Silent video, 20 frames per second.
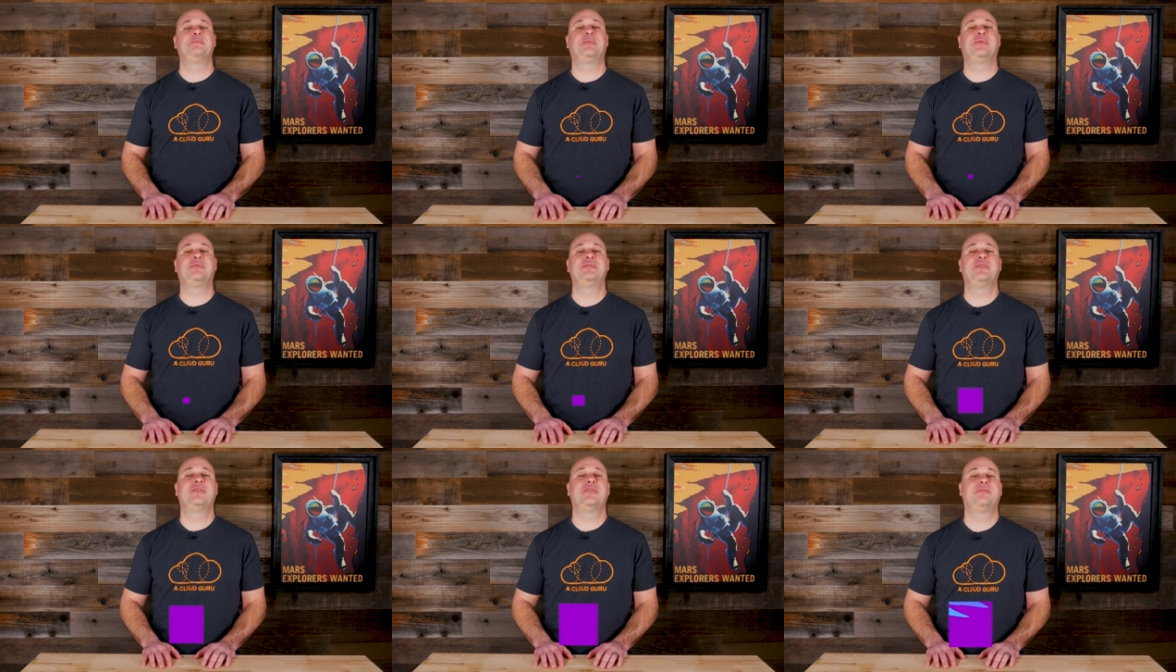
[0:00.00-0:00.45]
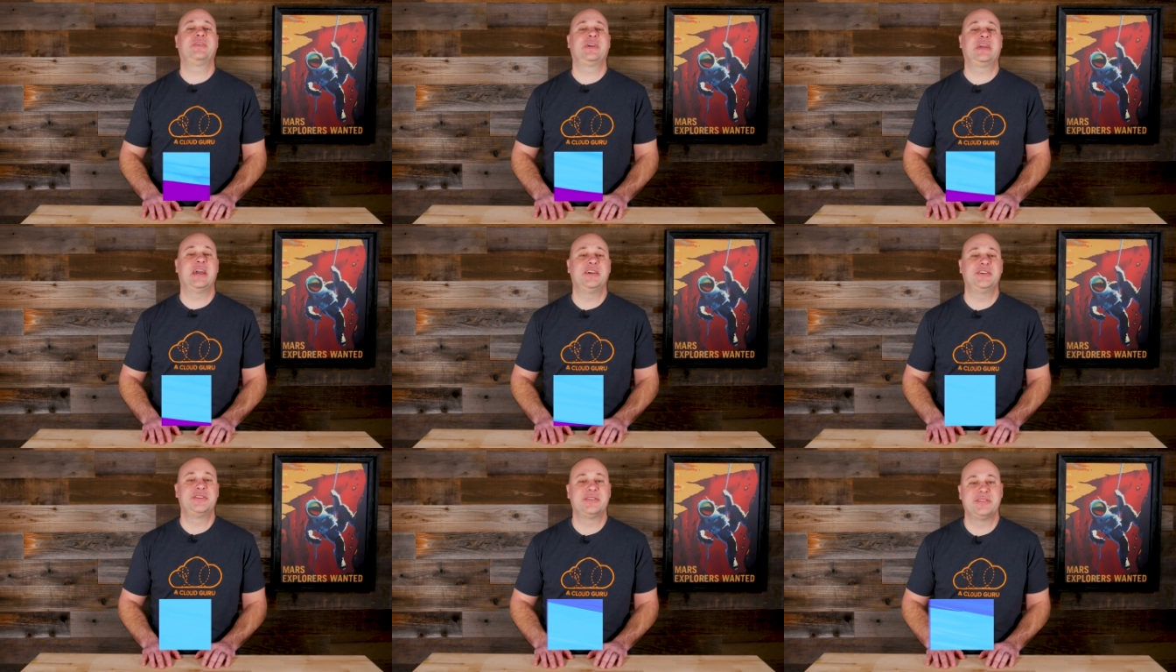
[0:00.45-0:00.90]
Simple
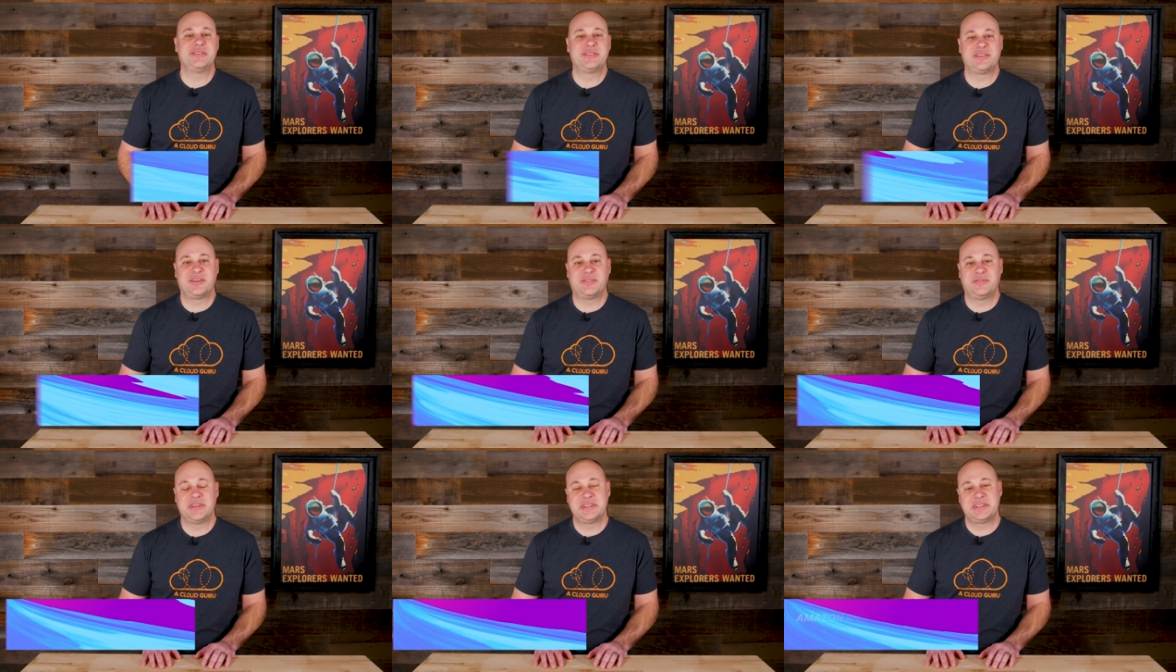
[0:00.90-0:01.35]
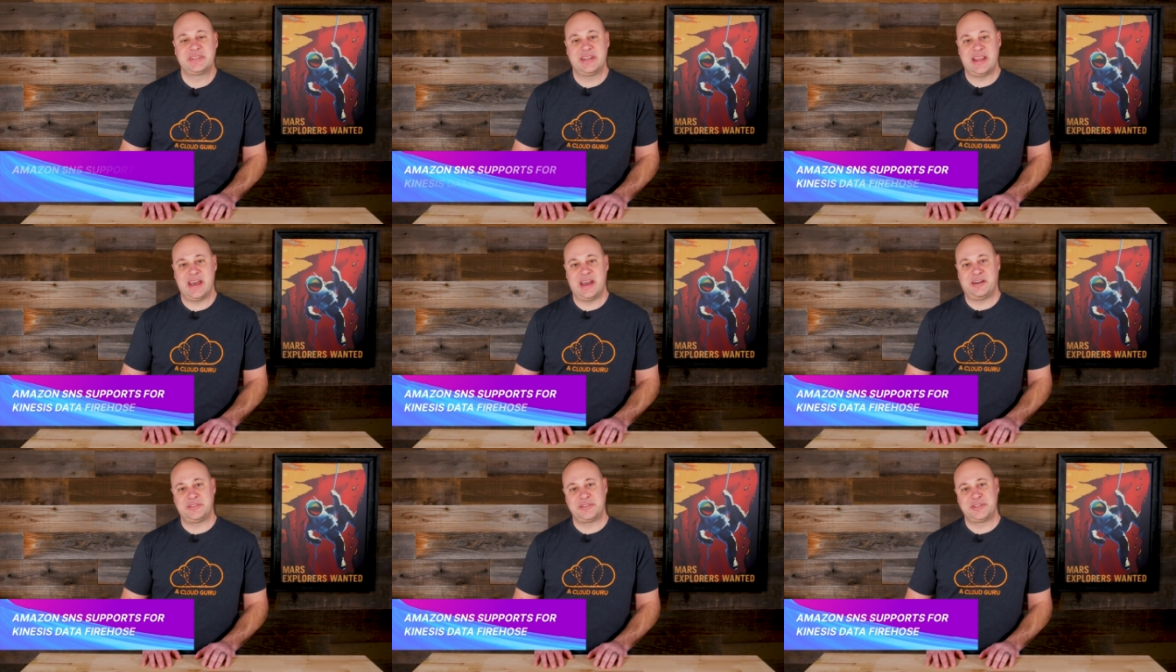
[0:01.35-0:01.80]
Notification Service
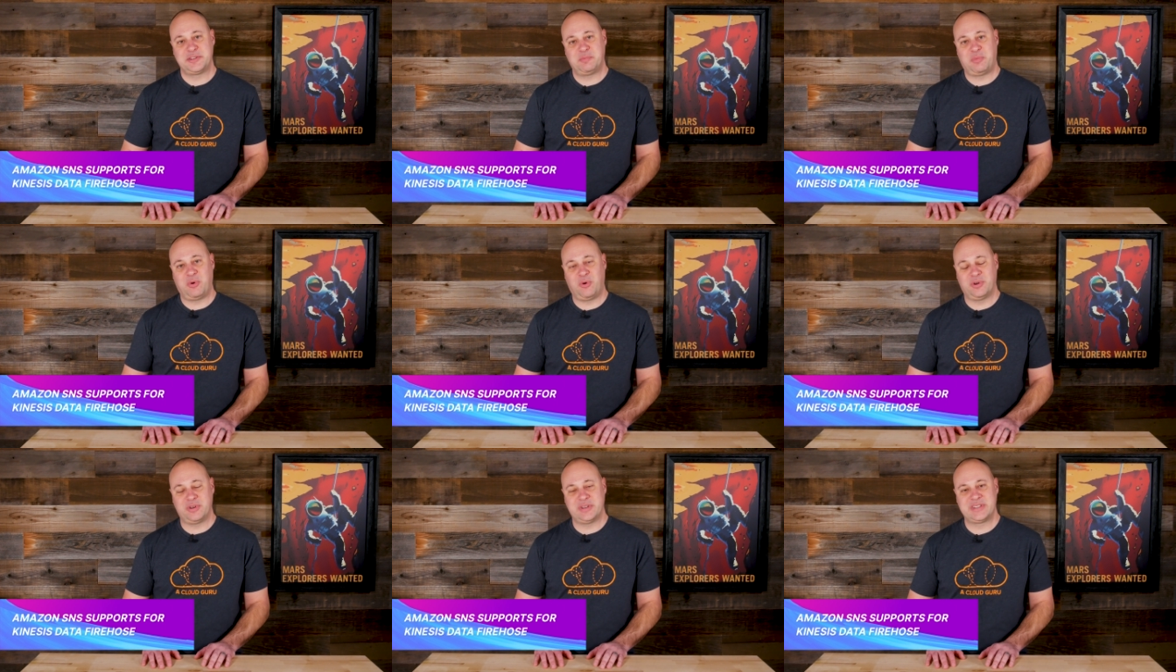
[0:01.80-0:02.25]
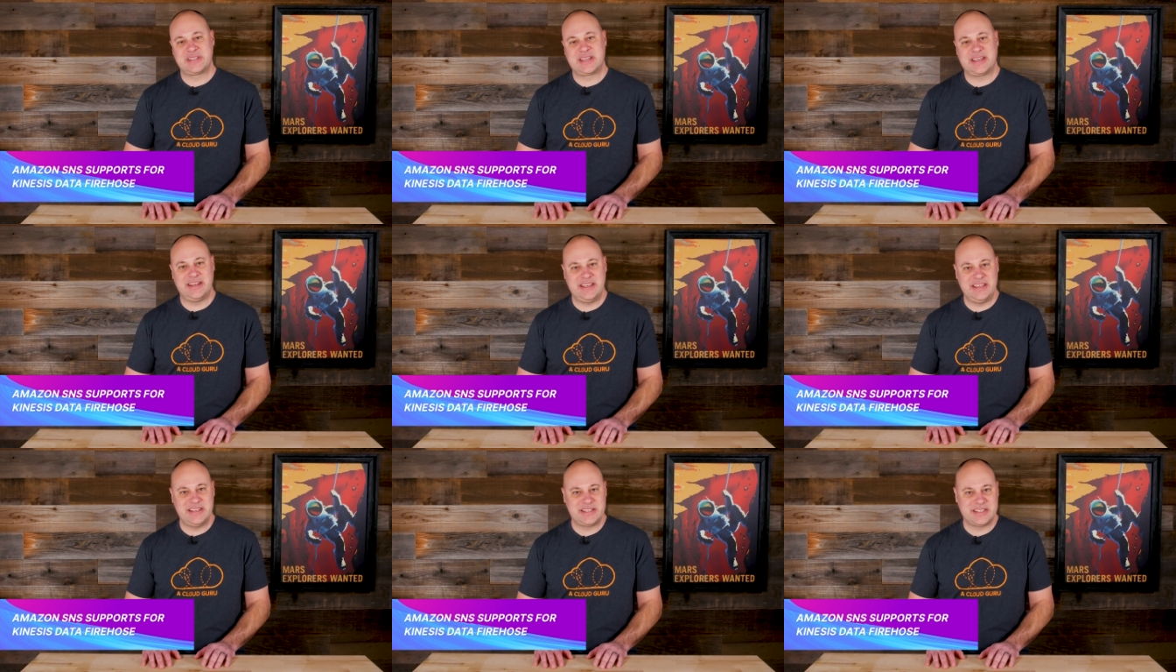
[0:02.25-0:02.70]
now supports
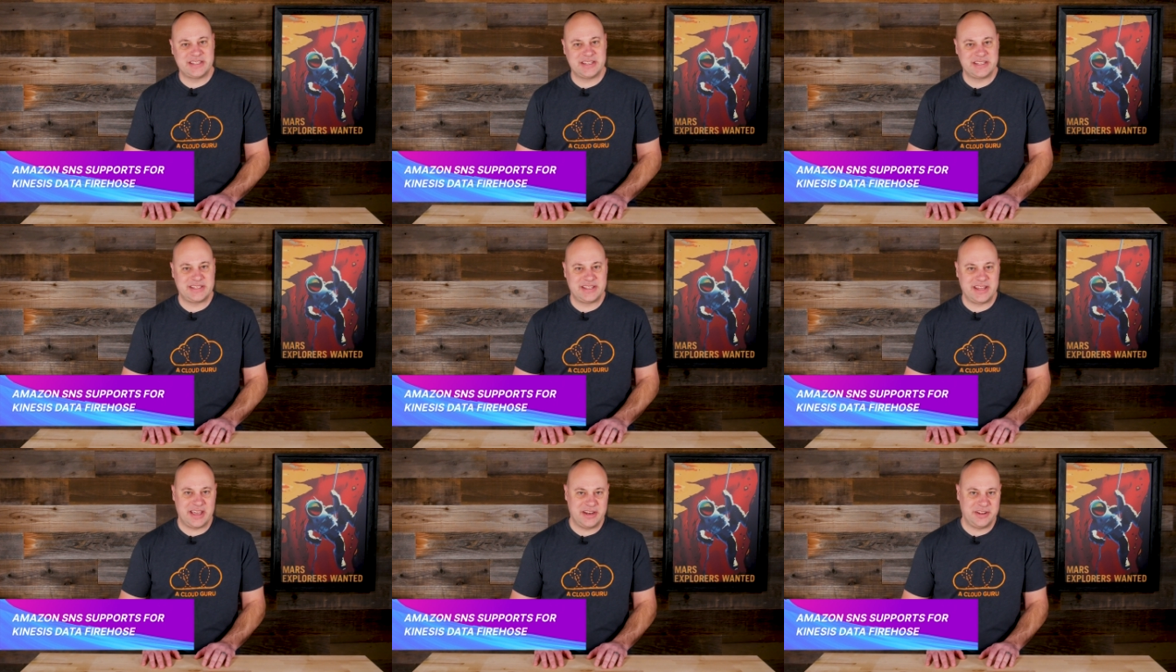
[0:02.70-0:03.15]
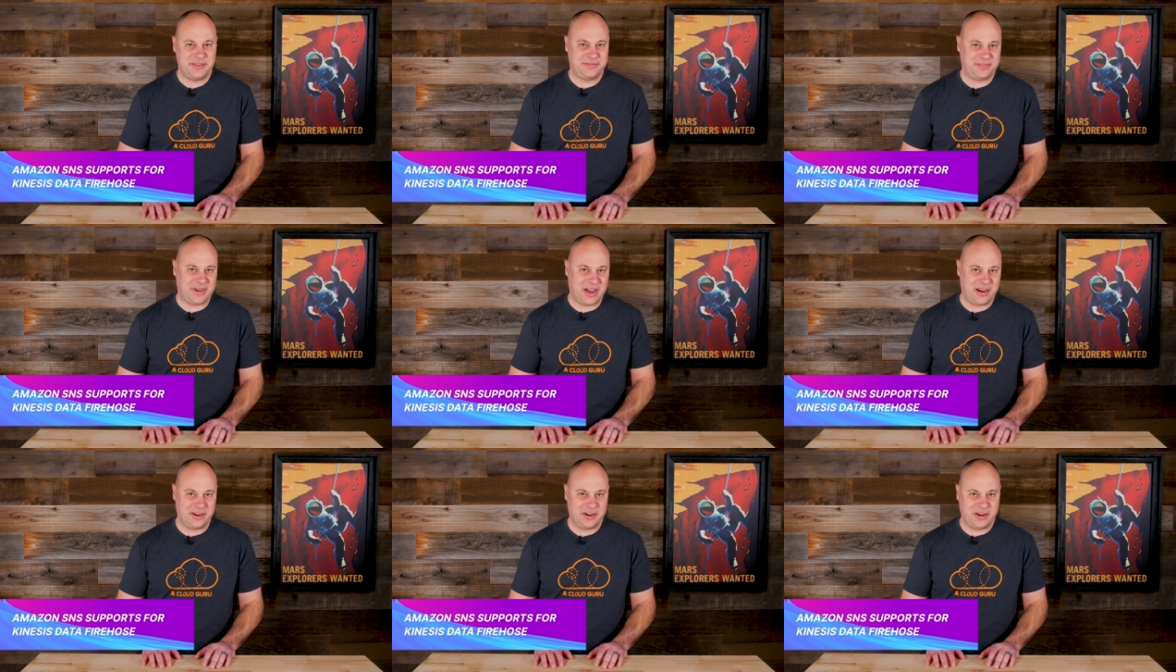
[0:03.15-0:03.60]
Kinesis Data
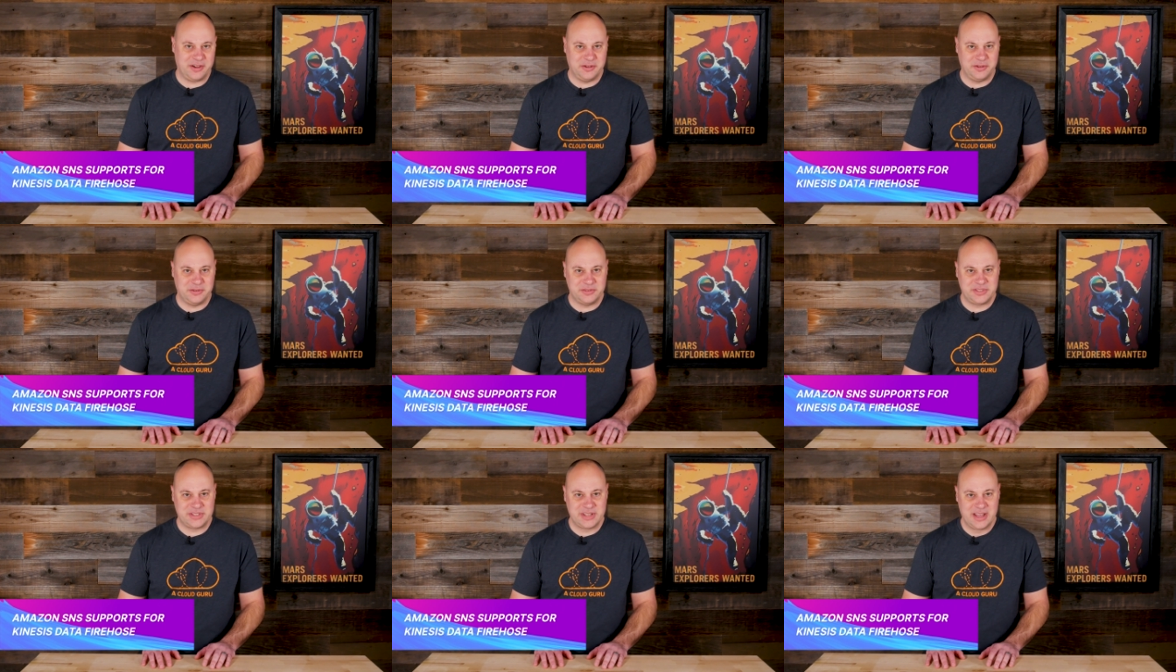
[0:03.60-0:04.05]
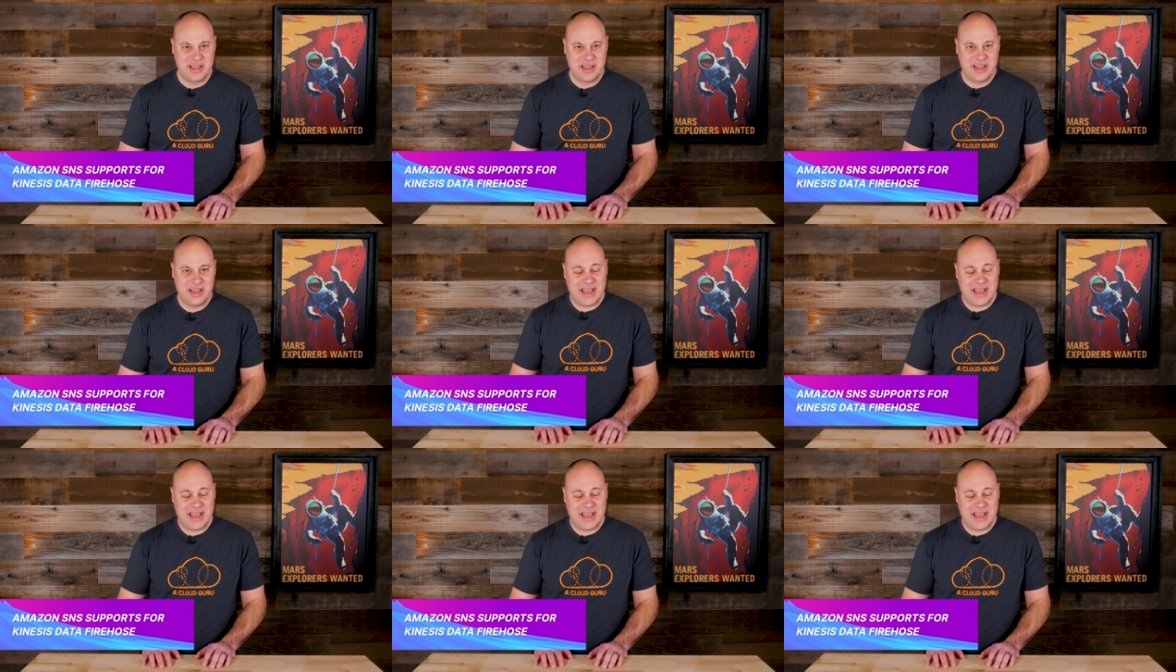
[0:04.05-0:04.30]
Firehose